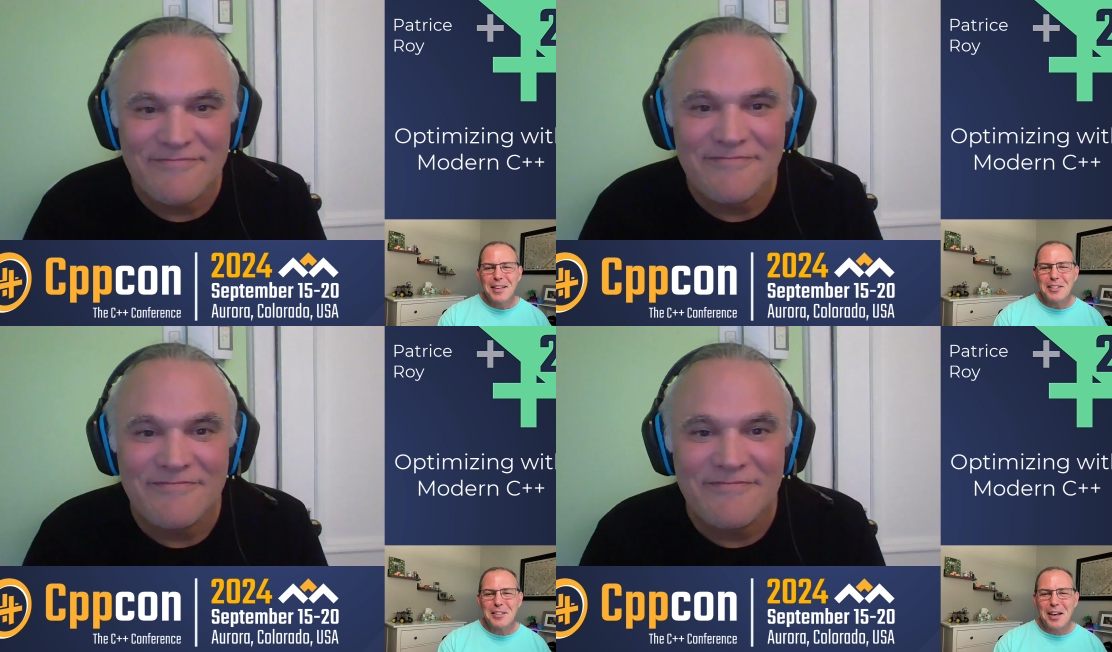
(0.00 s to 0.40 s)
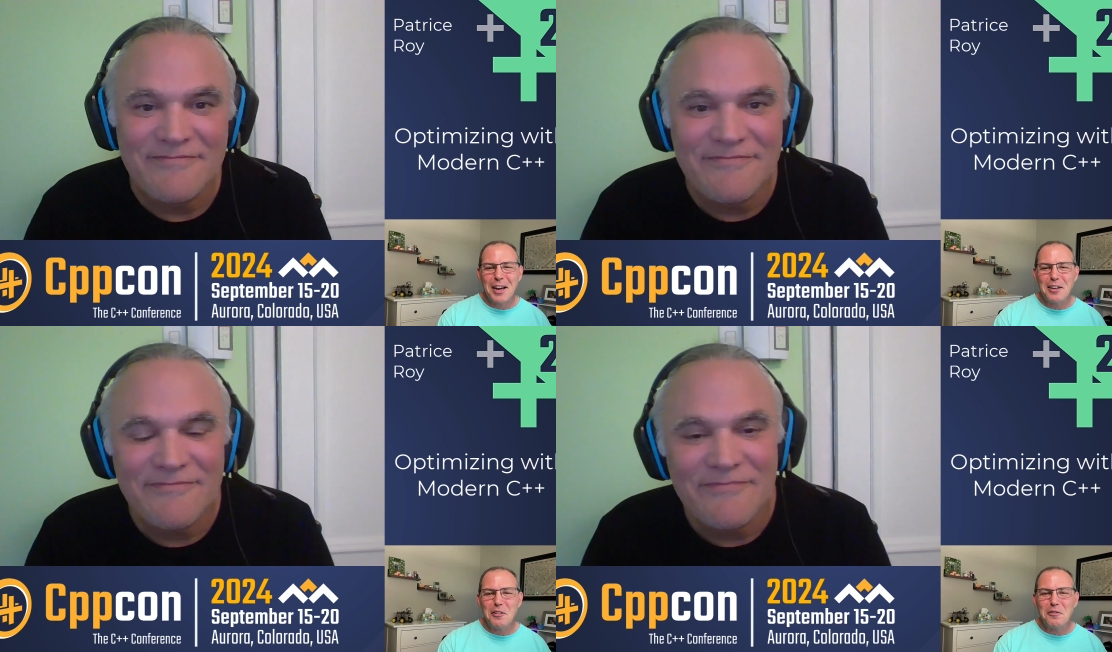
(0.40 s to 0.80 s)
Speaker 1: just
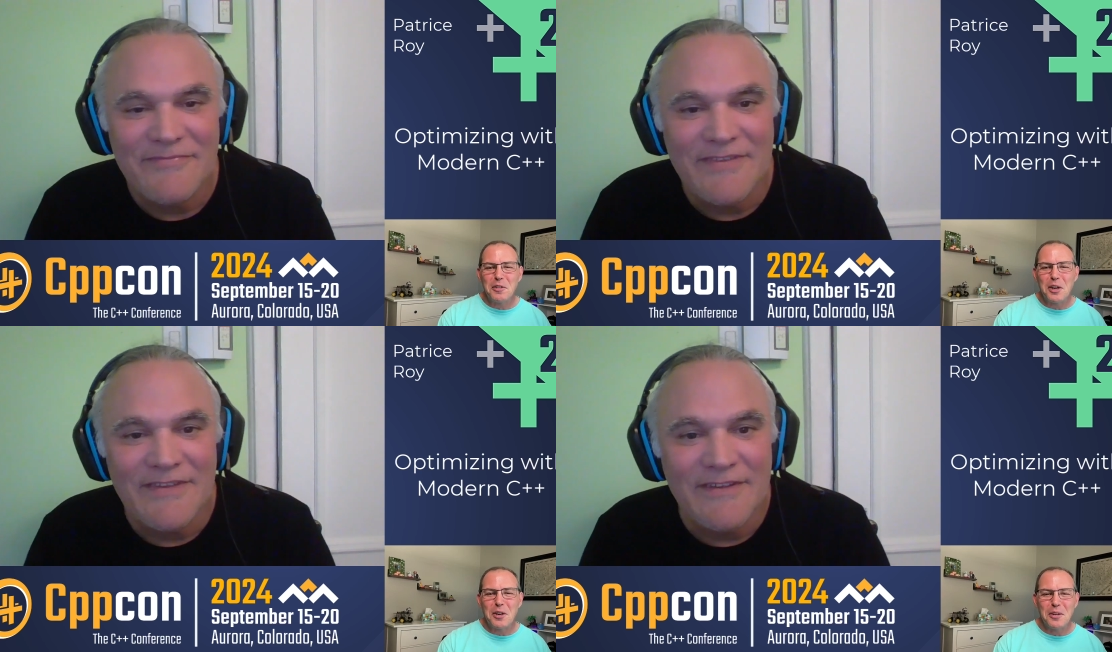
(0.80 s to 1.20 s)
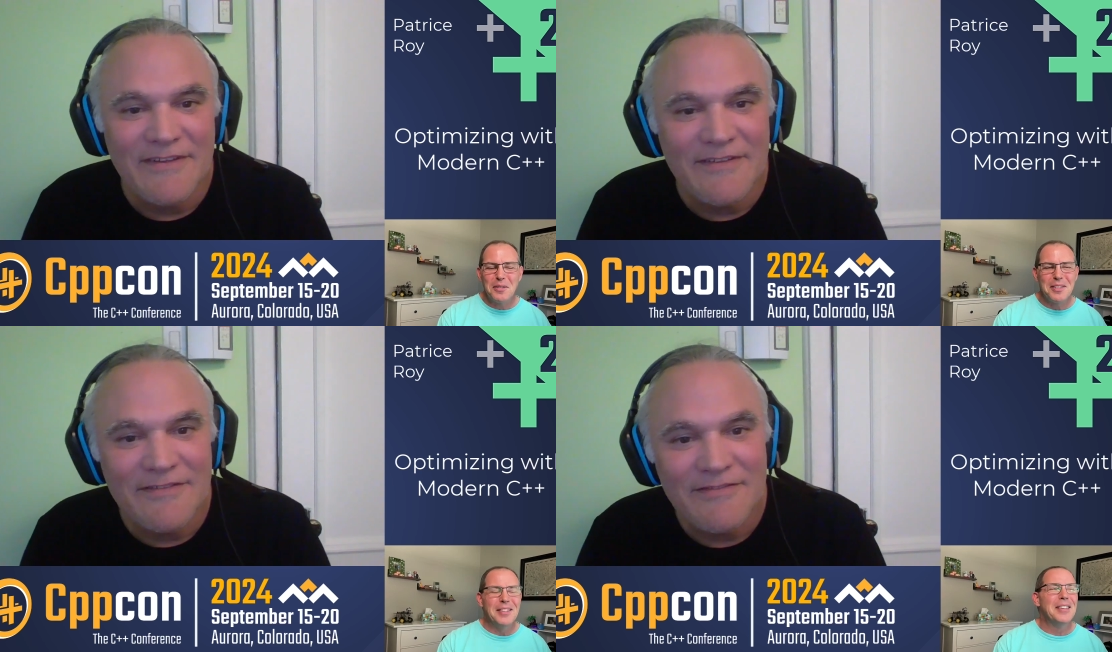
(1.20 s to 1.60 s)
kind of you
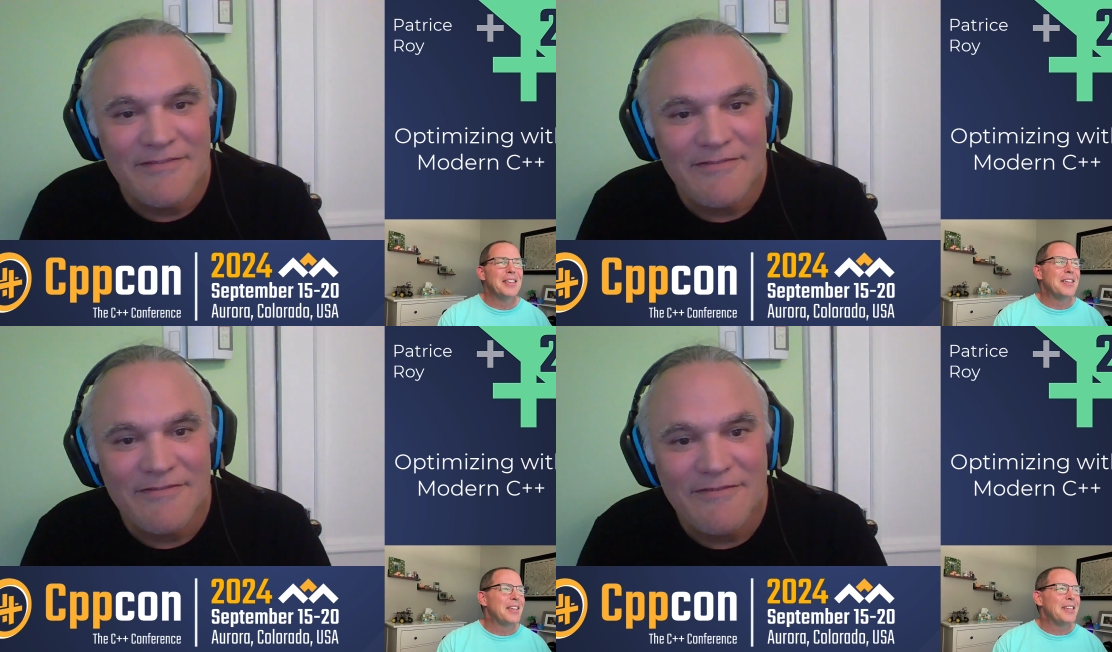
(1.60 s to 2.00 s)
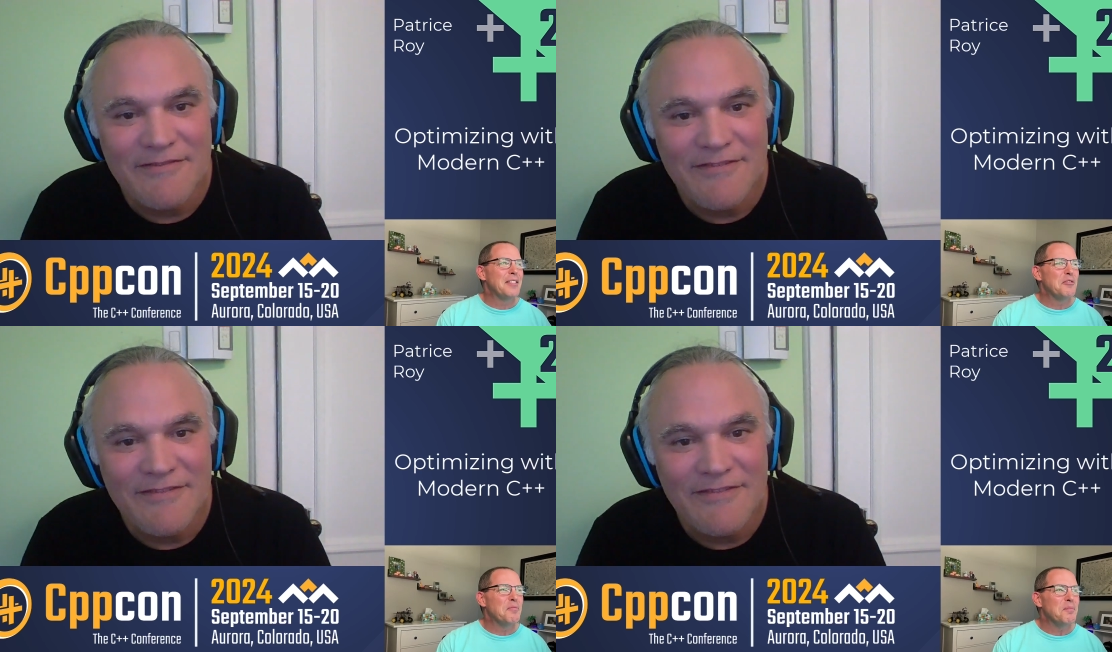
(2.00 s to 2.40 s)
know
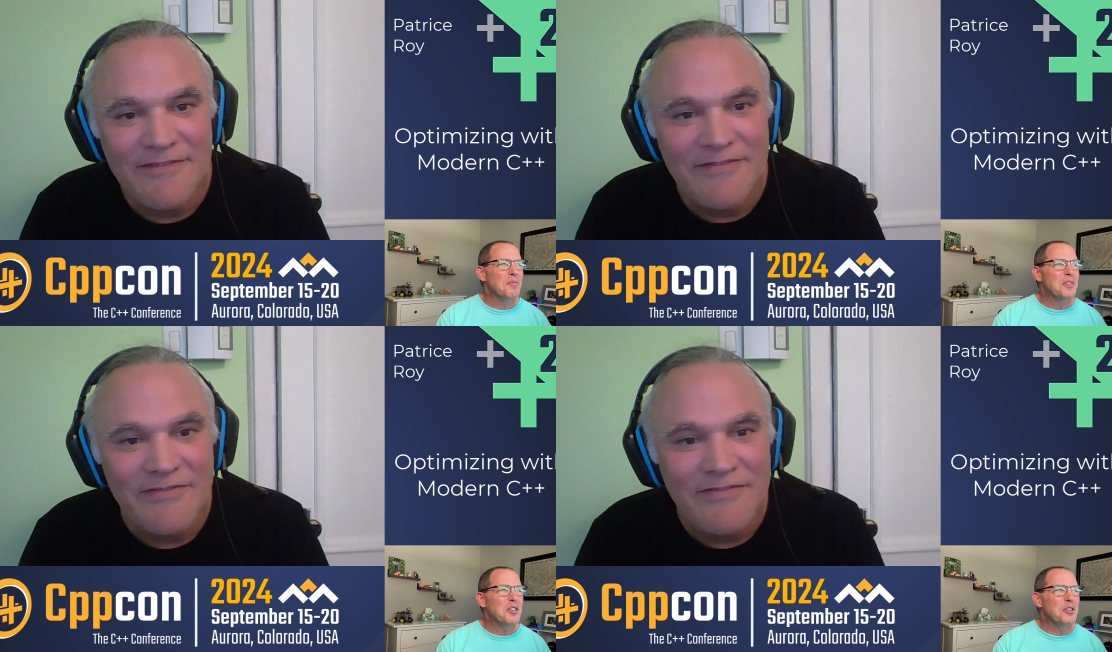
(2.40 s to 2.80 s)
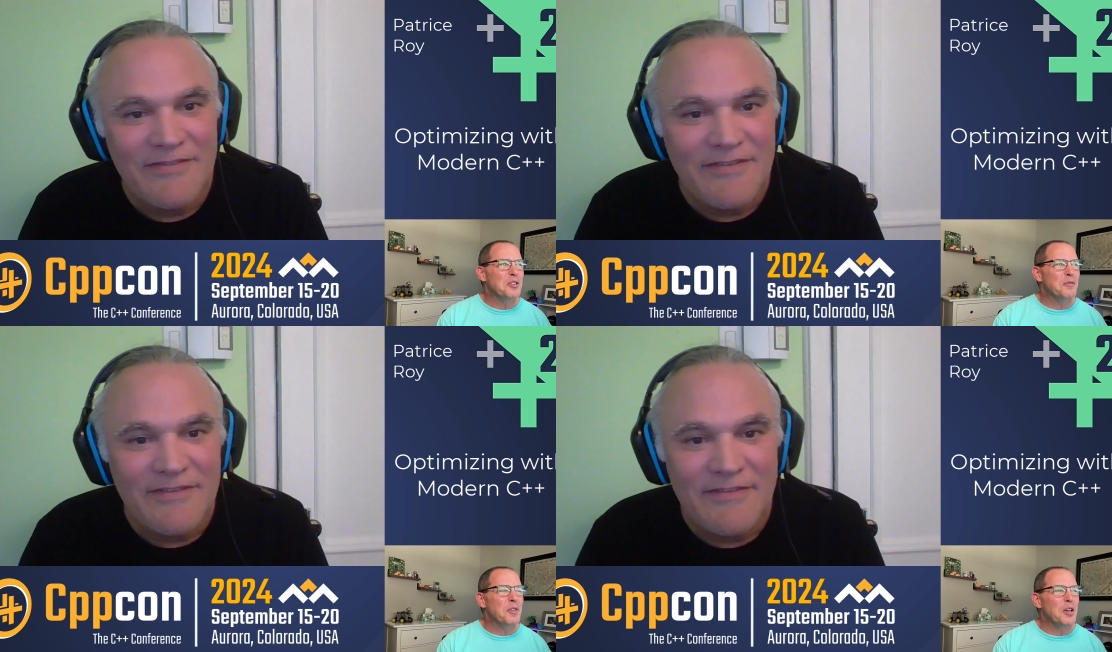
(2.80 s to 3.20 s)

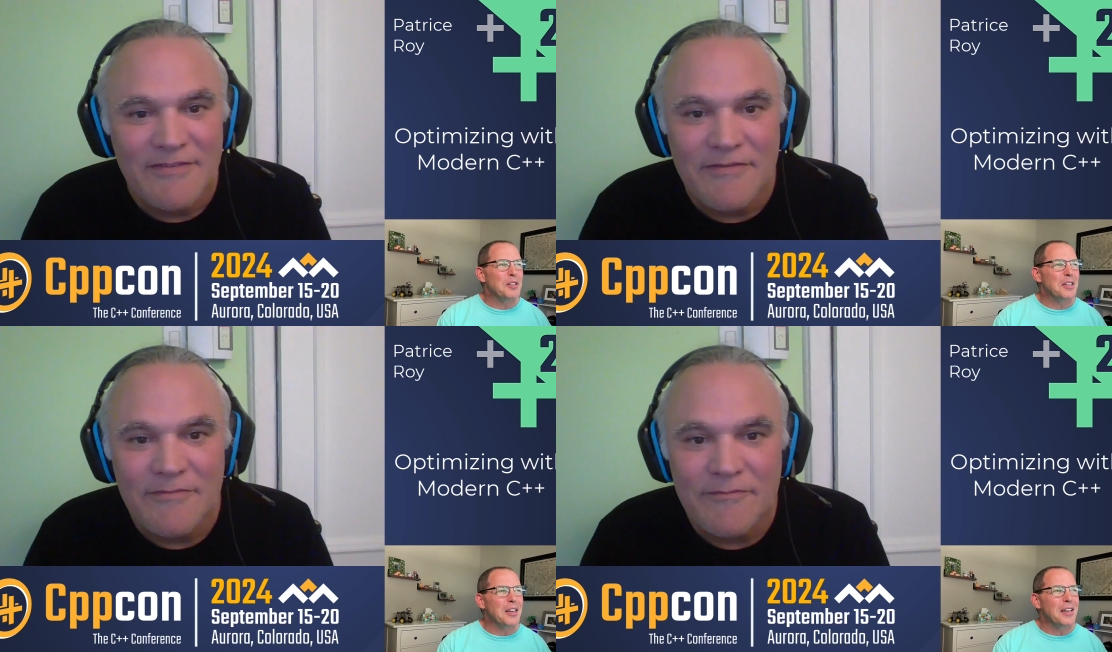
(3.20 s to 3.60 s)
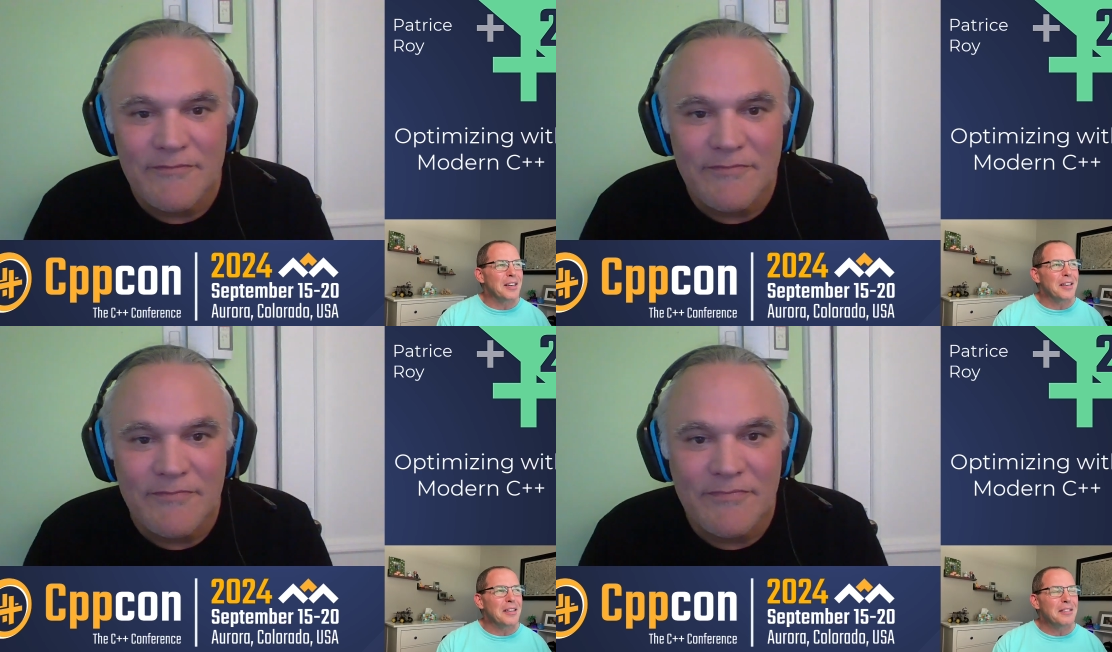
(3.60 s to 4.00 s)
just felt uh